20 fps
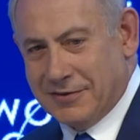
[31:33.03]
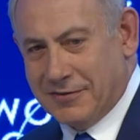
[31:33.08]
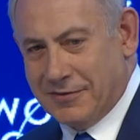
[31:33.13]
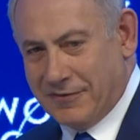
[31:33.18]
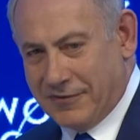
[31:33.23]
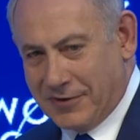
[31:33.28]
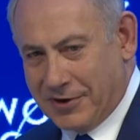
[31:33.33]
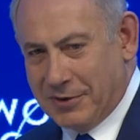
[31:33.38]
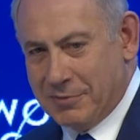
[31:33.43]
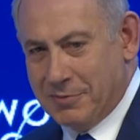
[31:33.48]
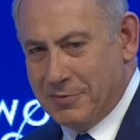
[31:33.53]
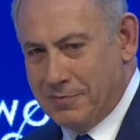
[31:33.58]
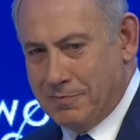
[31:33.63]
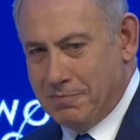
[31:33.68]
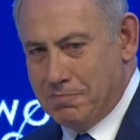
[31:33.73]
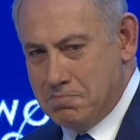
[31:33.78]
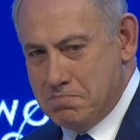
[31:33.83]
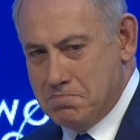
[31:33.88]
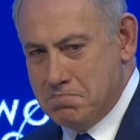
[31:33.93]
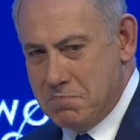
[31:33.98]
a very
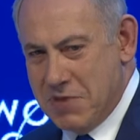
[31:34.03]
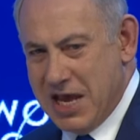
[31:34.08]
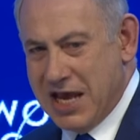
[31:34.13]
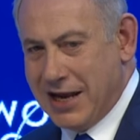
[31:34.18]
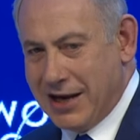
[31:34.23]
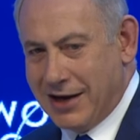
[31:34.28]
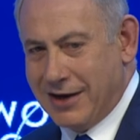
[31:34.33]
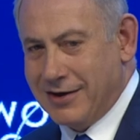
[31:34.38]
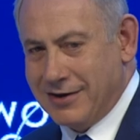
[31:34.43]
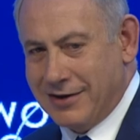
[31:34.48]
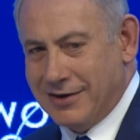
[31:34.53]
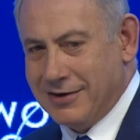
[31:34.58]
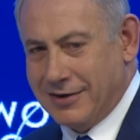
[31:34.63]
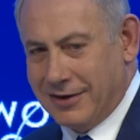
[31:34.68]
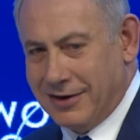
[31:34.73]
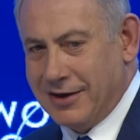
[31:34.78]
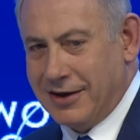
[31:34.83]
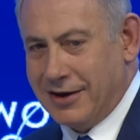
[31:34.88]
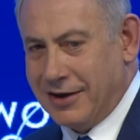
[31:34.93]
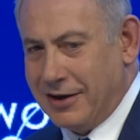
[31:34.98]
big
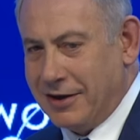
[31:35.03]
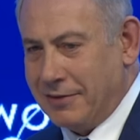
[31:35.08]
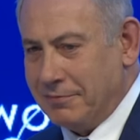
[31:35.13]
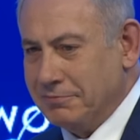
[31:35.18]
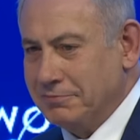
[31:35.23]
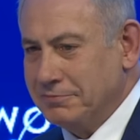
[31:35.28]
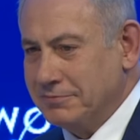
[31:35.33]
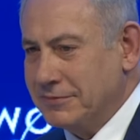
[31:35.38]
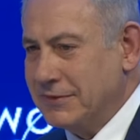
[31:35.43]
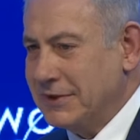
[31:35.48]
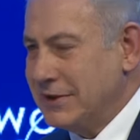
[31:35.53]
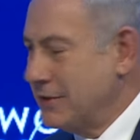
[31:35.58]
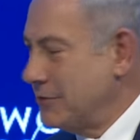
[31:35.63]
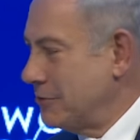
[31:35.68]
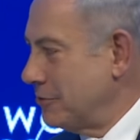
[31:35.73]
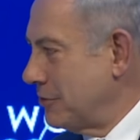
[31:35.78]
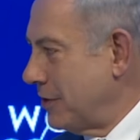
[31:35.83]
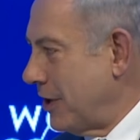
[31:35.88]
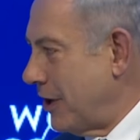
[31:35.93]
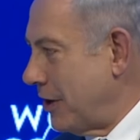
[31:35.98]
uh,
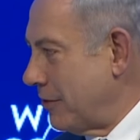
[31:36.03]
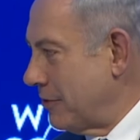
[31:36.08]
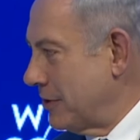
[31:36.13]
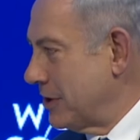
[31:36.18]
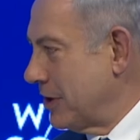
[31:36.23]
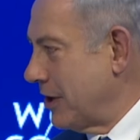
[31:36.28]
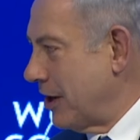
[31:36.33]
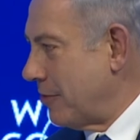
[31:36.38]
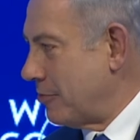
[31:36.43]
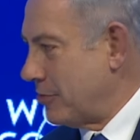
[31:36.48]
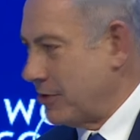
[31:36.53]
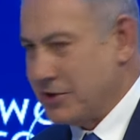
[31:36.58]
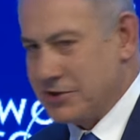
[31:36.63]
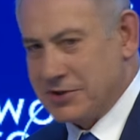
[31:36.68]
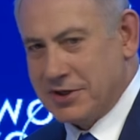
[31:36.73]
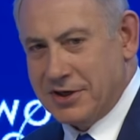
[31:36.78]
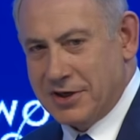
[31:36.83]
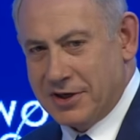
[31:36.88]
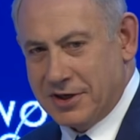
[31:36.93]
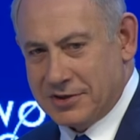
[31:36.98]
R&D
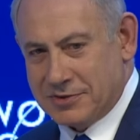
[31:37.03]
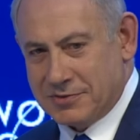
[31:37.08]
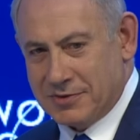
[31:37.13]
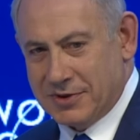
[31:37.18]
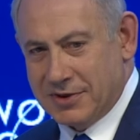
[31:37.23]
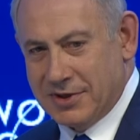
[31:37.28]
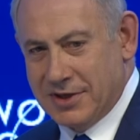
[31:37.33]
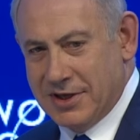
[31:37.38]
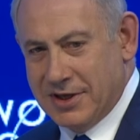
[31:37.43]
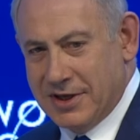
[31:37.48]
operation in Israel.